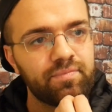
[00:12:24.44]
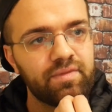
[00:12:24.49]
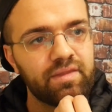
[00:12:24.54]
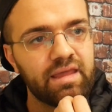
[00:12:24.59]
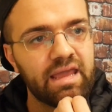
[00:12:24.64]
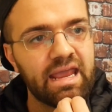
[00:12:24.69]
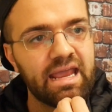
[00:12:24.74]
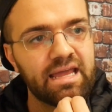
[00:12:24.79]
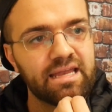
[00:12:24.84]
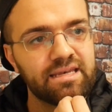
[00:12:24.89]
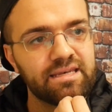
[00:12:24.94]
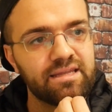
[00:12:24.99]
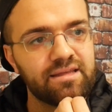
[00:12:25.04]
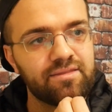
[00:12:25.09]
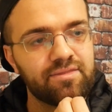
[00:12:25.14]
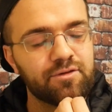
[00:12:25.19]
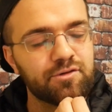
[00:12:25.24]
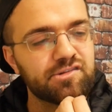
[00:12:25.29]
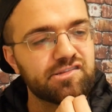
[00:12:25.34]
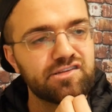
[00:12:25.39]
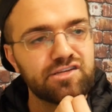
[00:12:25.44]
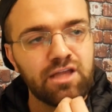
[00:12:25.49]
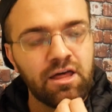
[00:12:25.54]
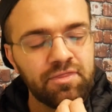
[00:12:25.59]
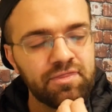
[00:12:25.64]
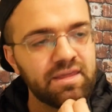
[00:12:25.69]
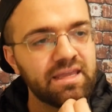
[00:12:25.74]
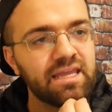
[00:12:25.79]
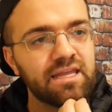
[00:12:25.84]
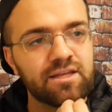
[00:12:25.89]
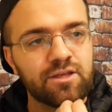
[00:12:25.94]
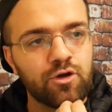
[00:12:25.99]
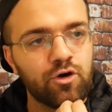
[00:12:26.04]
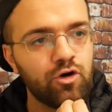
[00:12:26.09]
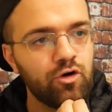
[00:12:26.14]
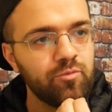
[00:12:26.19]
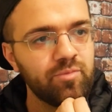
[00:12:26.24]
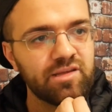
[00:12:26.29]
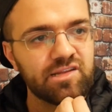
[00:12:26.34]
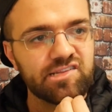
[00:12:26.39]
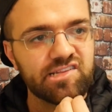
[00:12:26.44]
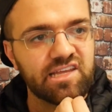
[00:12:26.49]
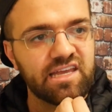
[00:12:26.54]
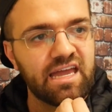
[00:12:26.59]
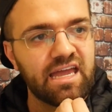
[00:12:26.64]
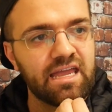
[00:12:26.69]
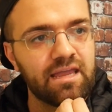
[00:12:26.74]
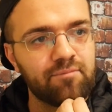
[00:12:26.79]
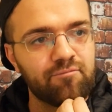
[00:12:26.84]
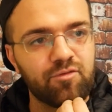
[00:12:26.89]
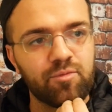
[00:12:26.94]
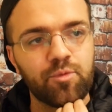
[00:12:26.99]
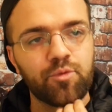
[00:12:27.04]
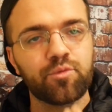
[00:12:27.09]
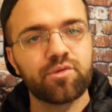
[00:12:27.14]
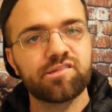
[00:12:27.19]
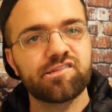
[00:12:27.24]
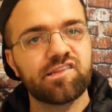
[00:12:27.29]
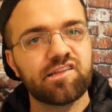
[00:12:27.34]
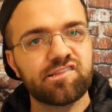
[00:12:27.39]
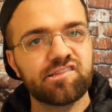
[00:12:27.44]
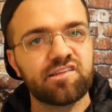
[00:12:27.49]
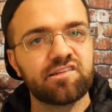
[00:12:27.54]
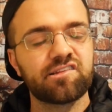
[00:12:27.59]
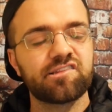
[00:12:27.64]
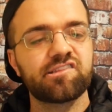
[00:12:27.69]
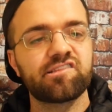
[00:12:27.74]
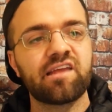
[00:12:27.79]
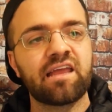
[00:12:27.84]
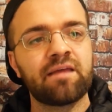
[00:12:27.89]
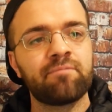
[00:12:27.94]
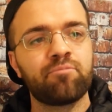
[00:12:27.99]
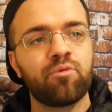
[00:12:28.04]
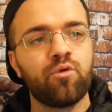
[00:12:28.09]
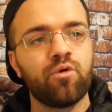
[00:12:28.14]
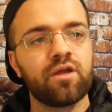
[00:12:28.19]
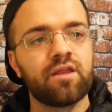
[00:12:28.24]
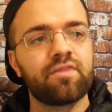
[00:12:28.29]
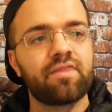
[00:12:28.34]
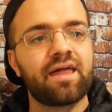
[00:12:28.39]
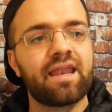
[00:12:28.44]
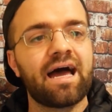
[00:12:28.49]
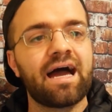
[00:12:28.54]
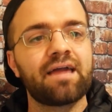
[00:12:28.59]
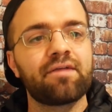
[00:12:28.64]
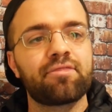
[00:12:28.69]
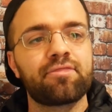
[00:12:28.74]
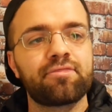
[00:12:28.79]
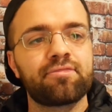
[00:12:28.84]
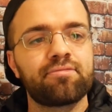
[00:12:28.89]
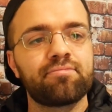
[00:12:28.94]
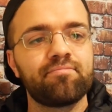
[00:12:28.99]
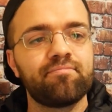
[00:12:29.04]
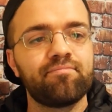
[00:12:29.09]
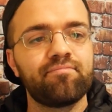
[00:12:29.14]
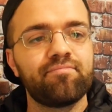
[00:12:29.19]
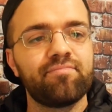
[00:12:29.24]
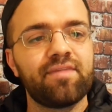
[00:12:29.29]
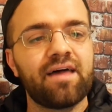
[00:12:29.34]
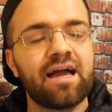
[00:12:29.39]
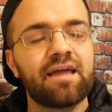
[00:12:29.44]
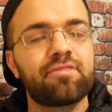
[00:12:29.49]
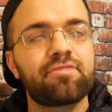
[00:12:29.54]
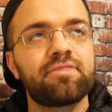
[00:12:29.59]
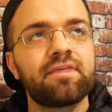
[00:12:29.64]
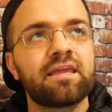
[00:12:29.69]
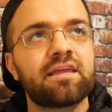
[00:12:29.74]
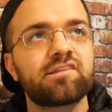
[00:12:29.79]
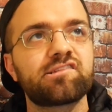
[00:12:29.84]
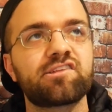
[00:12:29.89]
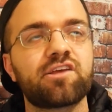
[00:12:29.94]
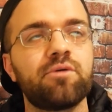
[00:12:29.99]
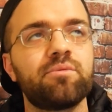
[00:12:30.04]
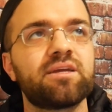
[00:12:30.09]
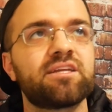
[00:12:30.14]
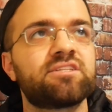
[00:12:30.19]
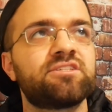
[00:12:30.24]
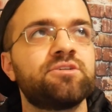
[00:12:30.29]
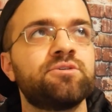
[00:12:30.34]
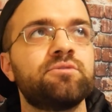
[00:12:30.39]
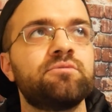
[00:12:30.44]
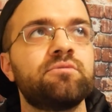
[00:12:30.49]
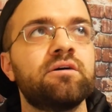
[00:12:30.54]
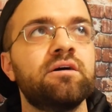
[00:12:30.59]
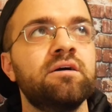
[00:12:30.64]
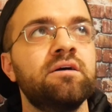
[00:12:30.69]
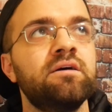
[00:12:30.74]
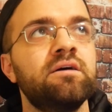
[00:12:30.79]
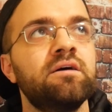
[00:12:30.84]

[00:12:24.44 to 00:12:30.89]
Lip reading: And there's nothing in Colby's game from a resistance standpoint that I think is going to